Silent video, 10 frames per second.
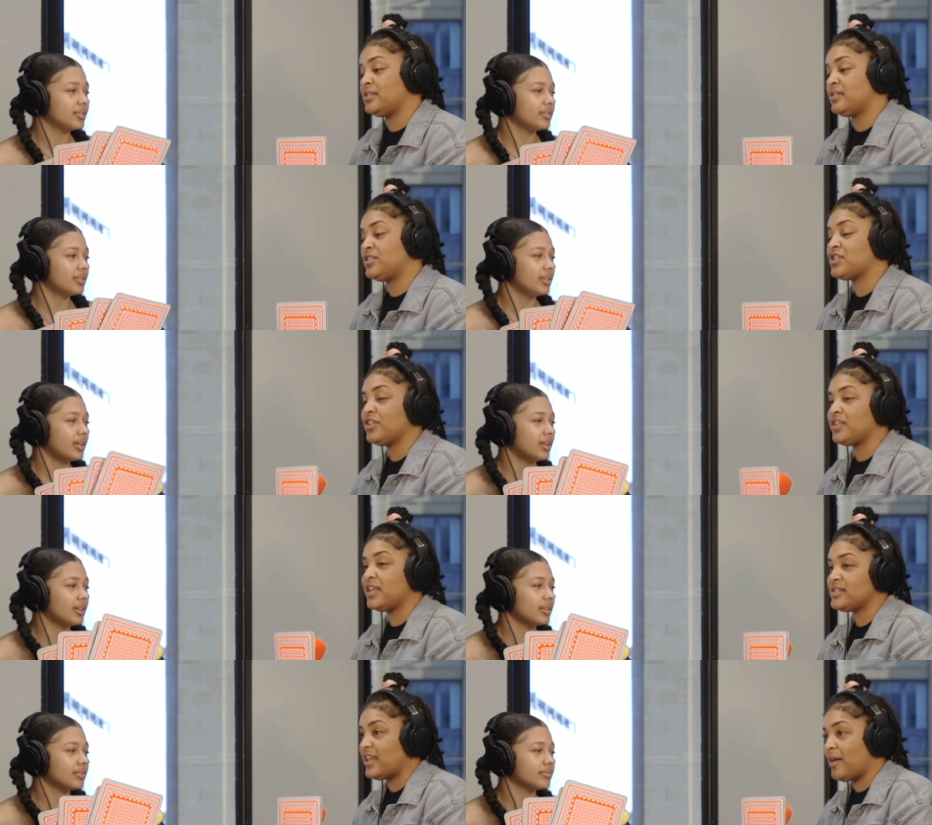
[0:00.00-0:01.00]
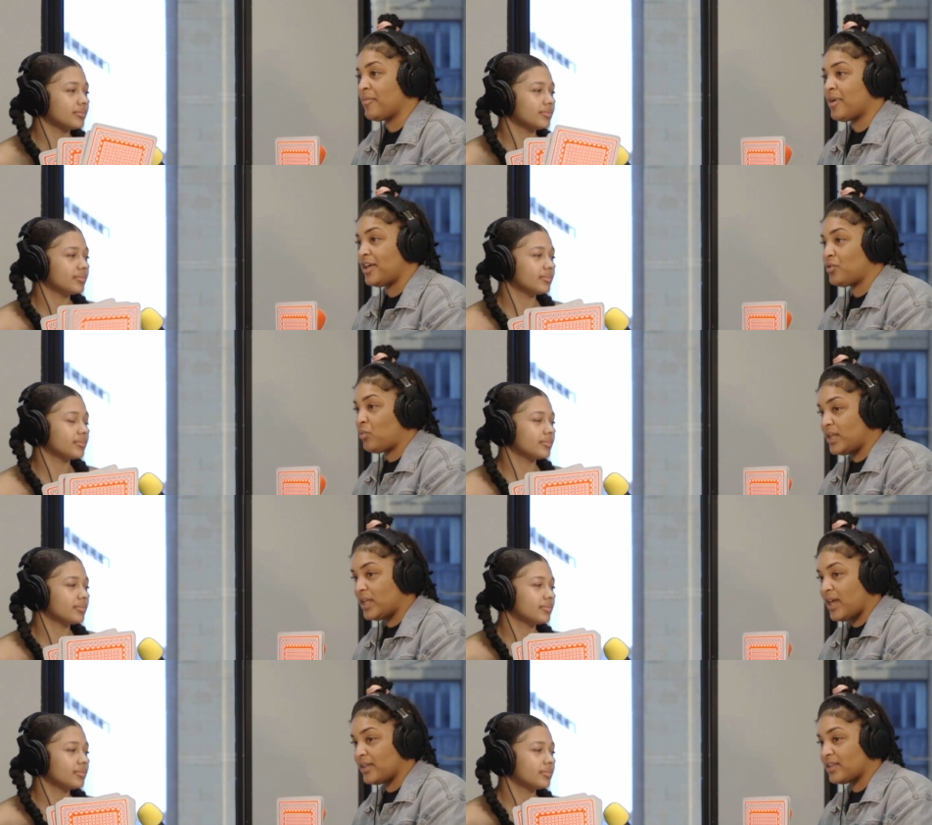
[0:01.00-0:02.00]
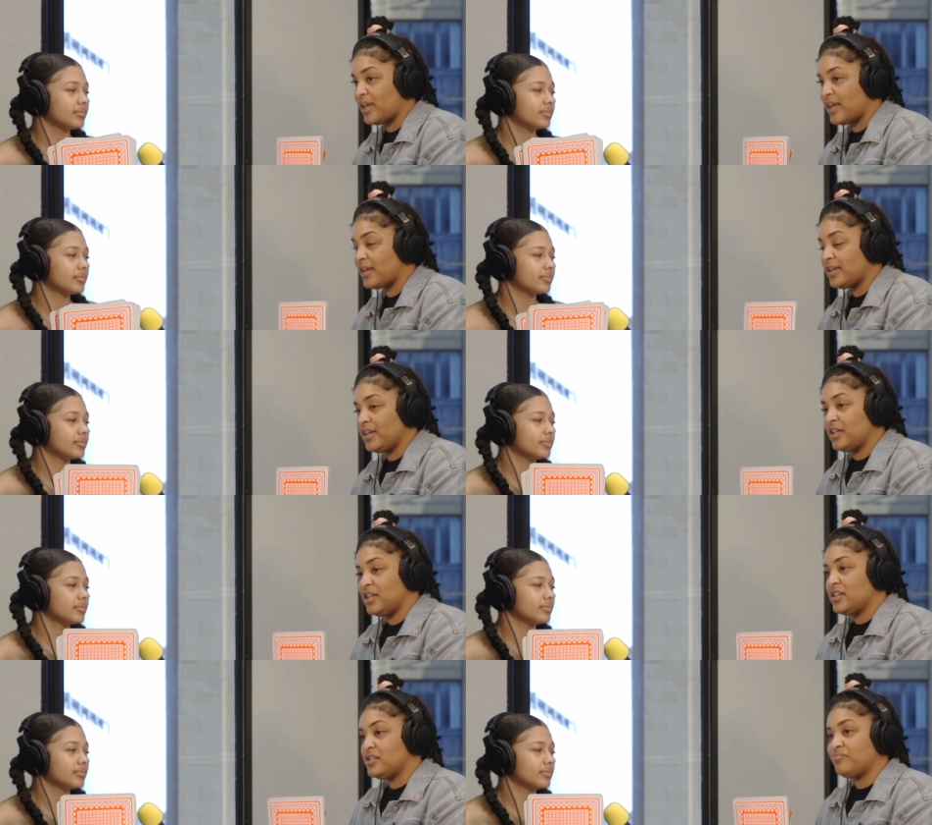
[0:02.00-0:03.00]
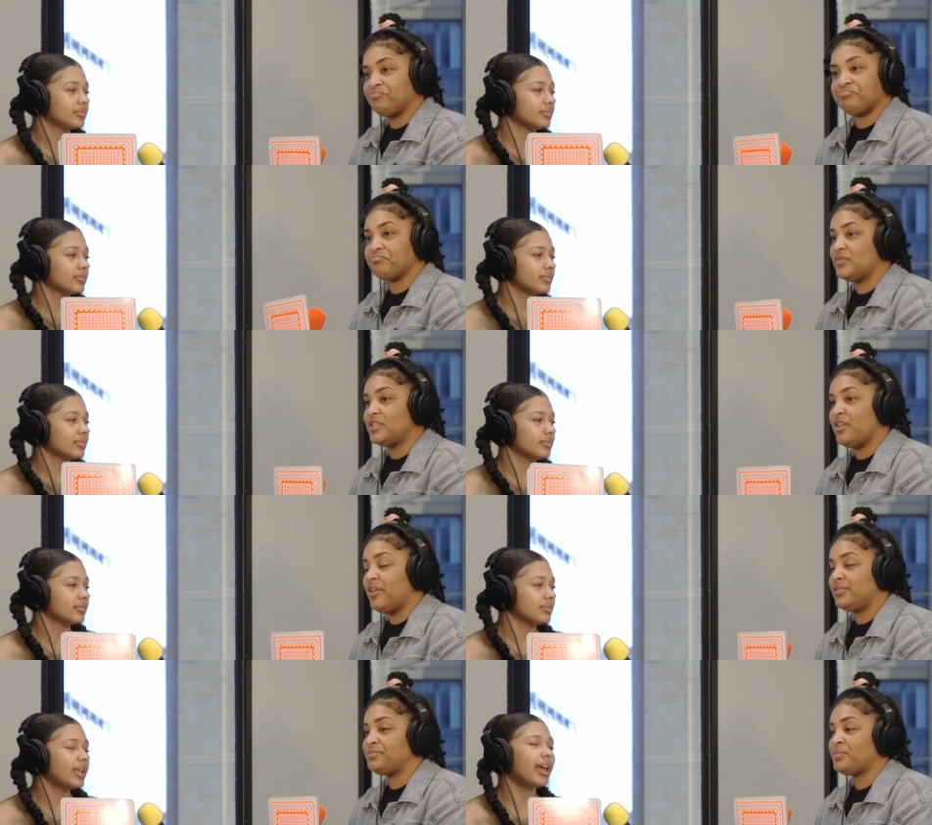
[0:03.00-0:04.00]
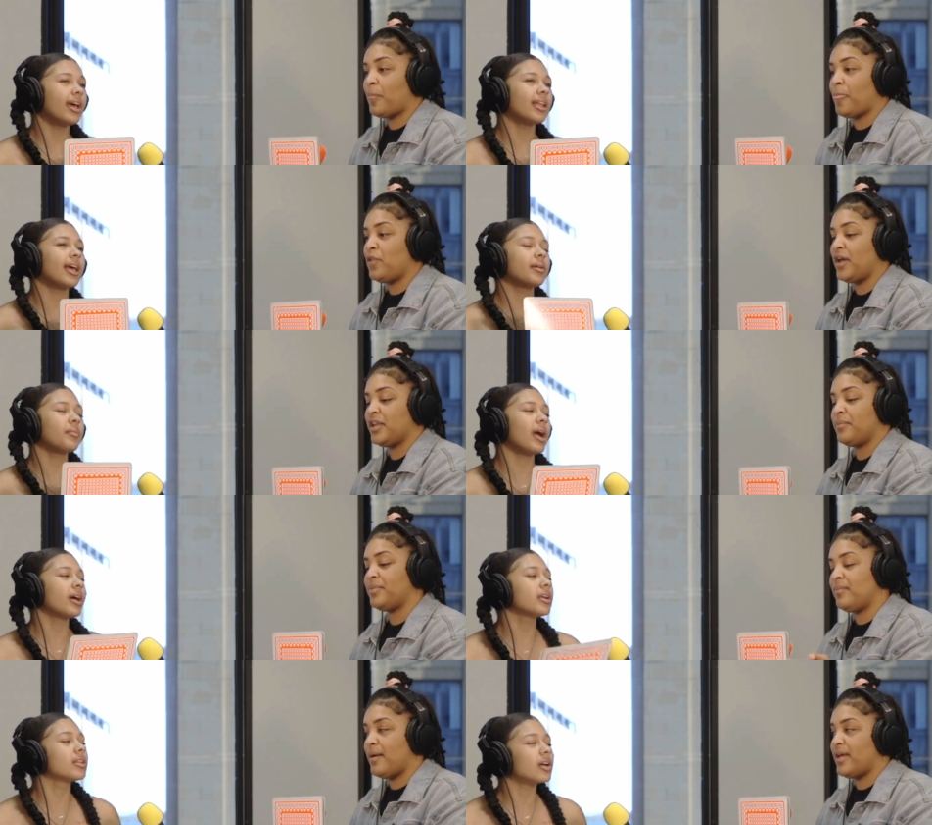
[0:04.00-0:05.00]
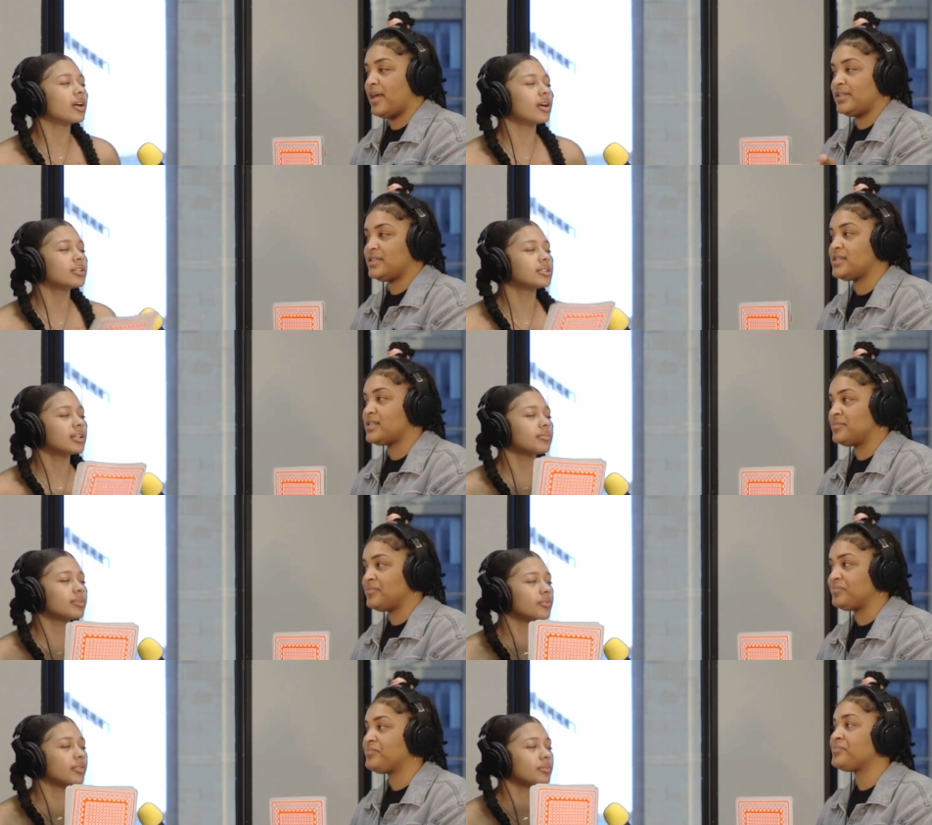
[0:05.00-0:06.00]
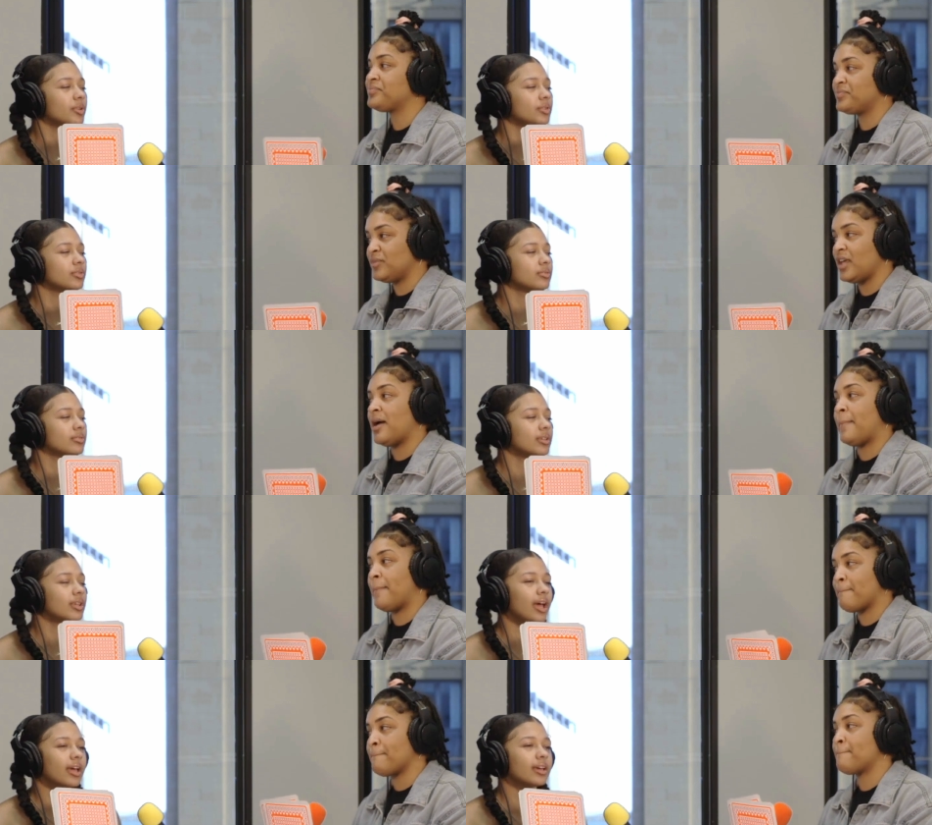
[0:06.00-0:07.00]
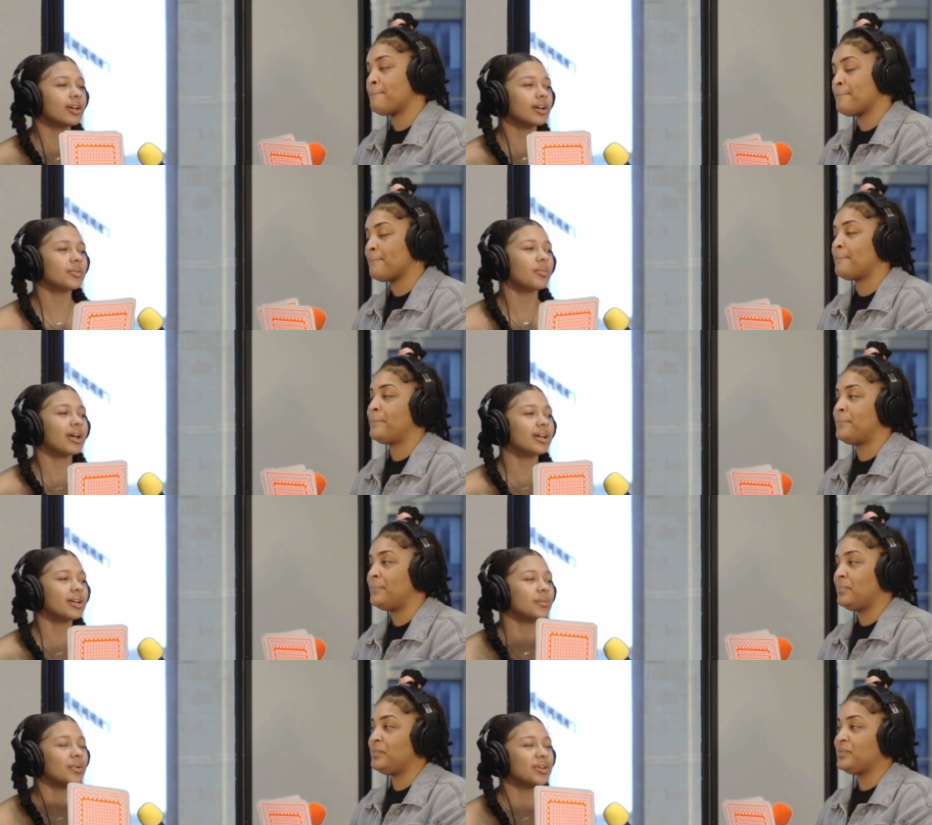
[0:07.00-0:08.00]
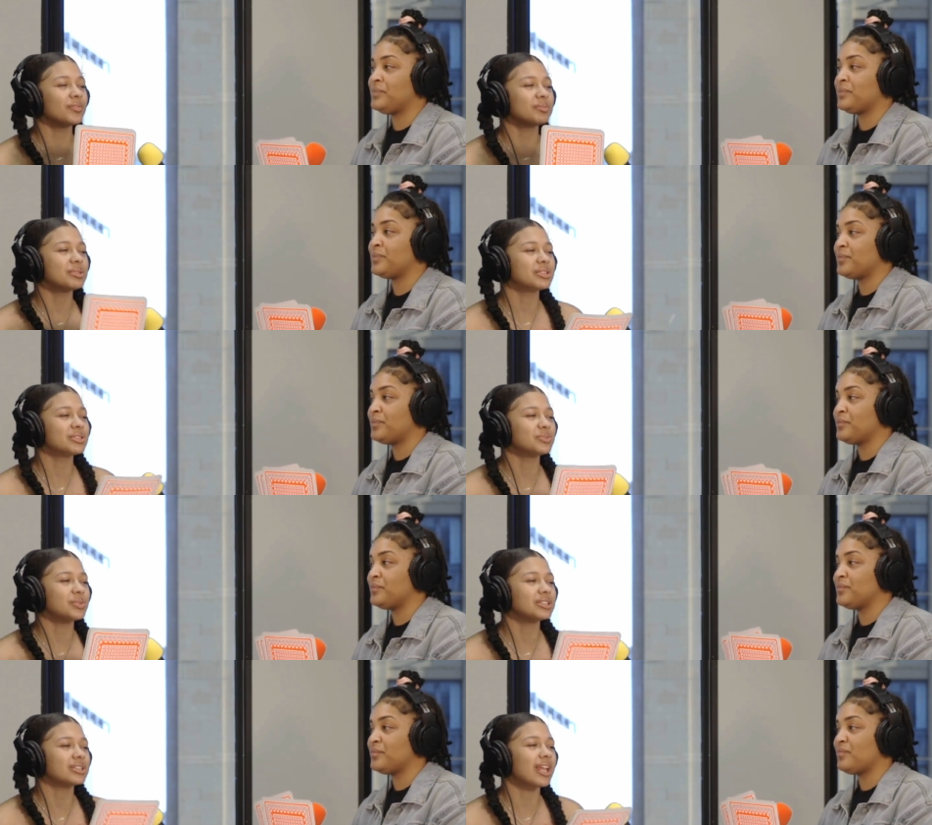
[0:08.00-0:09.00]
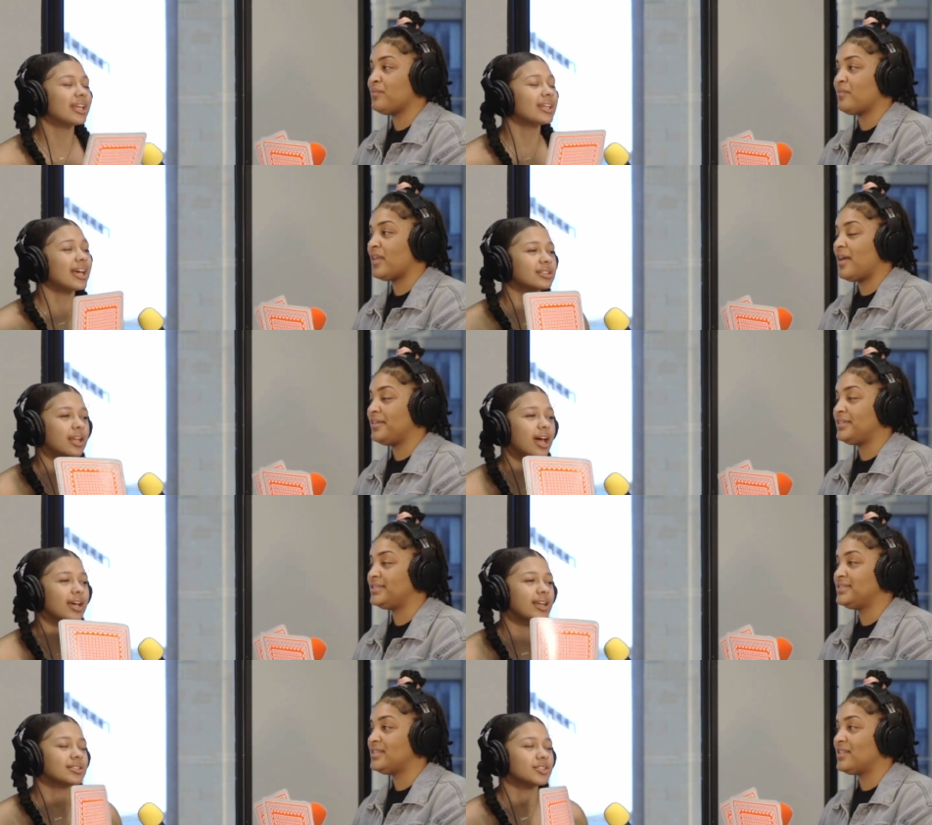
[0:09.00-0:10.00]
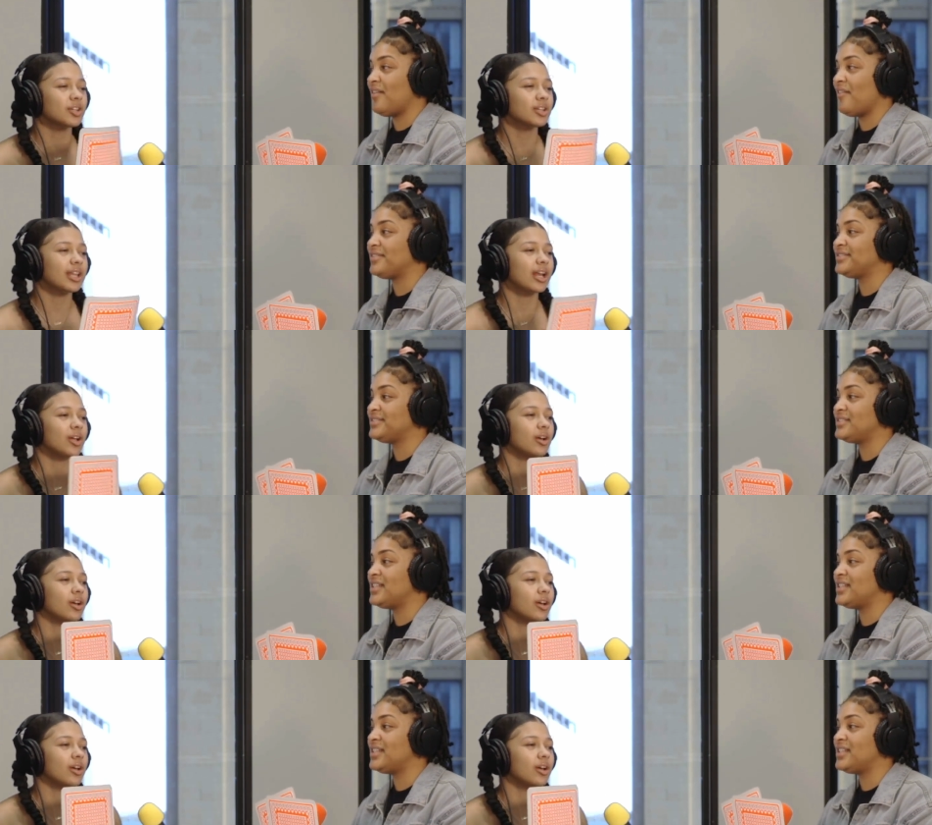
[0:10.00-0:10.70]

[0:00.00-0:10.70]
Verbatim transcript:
Speaker 1: Certain yeah. things that I'm kind of weak at, like you know yeah like am i gonna learn
Speaker 2: balance. something from you yeah like am i gonna win from this situation like not not necessarily that a